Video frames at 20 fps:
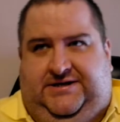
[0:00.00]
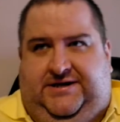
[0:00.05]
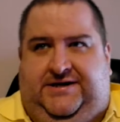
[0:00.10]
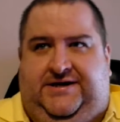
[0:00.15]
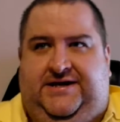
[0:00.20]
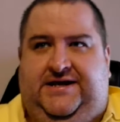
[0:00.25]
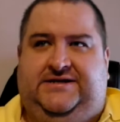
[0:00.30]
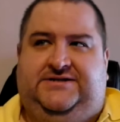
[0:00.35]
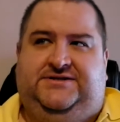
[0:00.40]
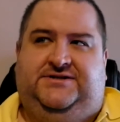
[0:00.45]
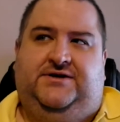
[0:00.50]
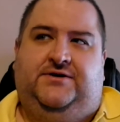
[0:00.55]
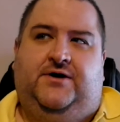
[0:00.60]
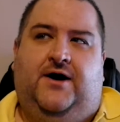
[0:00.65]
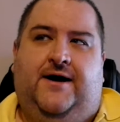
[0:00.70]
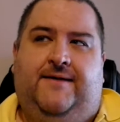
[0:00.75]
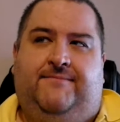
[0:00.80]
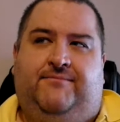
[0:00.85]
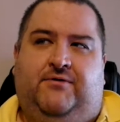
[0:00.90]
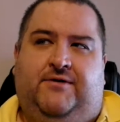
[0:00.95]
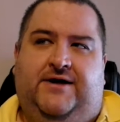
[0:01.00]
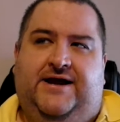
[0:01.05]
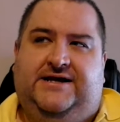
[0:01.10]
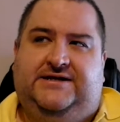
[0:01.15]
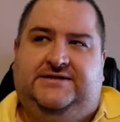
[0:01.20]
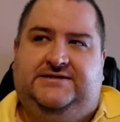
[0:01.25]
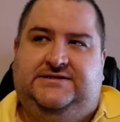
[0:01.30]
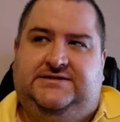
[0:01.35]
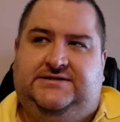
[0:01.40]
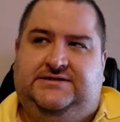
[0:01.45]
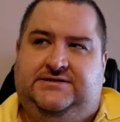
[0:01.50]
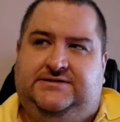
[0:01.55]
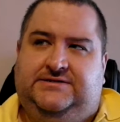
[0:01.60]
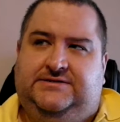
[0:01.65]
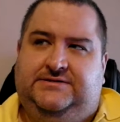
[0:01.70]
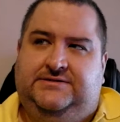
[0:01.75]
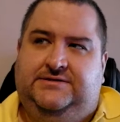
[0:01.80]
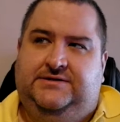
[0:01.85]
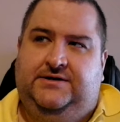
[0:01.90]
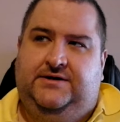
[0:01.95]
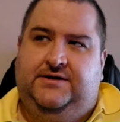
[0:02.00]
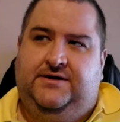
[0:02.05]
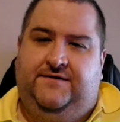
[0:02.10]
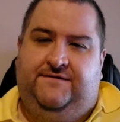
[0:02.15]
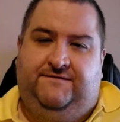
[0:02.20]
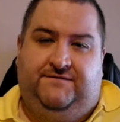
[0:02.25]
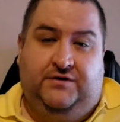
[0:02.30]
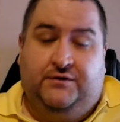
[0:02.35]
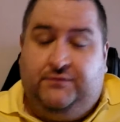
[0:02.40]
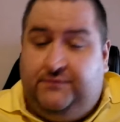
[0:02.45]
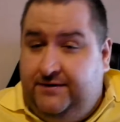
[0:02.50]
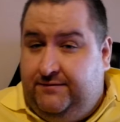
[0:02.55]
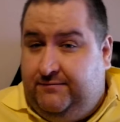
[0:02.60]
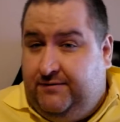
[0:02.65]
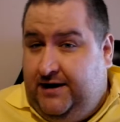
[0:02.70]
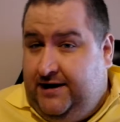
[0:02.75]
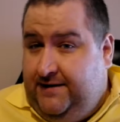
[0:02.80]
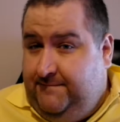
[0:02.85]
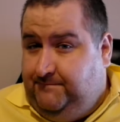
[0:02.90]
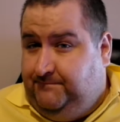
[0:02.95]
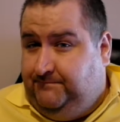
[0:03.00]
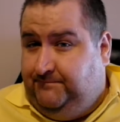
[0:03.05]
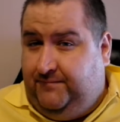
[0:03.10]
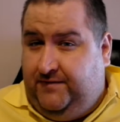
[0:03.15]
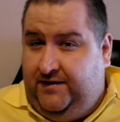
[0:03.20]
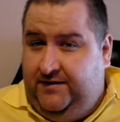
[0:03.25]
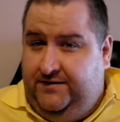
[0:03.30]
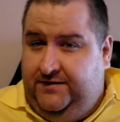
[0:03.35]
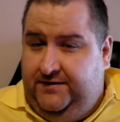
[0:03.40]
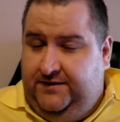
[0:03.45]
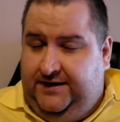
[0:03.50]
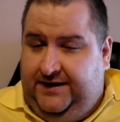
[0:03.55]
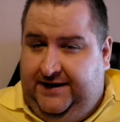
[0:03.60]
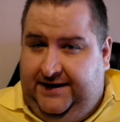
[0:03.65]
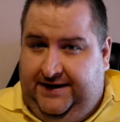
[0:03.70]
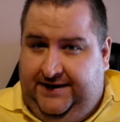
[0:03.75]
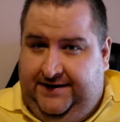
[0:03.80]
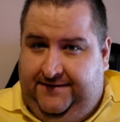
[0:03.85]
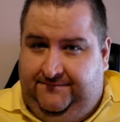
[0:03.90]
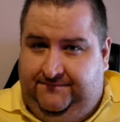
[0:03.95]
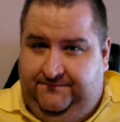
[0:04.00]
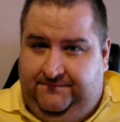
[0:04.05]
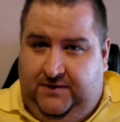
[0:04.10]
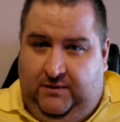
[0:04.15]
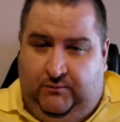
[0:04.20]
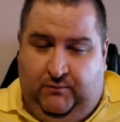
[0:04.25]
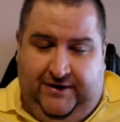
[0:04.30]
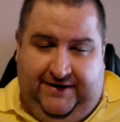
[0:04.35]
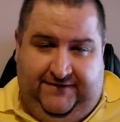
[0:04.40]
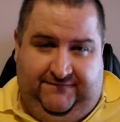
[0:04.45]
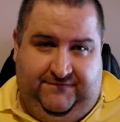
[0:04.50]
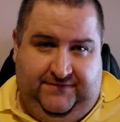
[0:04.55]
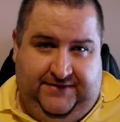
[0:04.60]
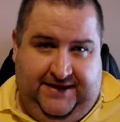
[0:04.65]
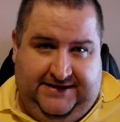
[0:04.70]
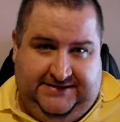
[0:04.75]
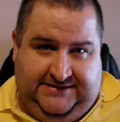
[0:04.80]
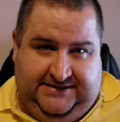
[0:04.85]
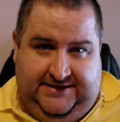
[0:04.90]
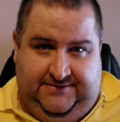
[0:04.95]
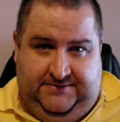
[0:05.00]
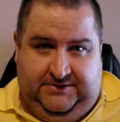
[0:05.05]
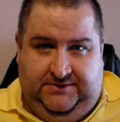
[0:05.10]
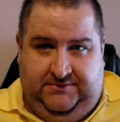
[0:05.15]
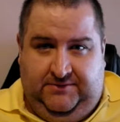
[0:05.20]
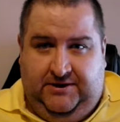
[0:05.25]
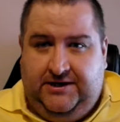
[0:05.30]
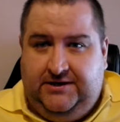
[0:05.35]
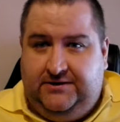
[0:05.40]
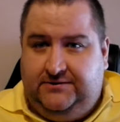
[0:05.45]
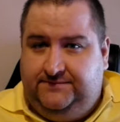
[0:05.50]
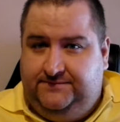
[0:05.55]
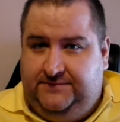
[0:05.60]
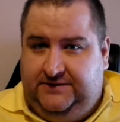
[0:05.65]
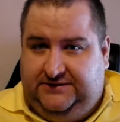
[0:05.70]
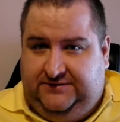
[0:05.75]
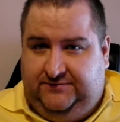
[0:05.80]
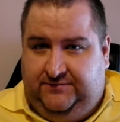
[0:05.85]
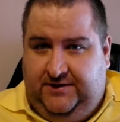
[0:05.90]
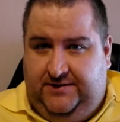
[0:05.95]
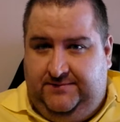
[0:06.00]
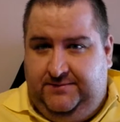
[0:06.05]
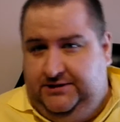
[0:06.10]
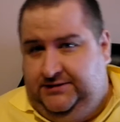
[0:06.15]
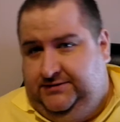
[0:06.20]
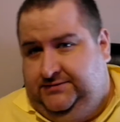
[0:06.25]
Kingston HyperX Fury RAM. I'm waiting for that to come in the mail at the moment,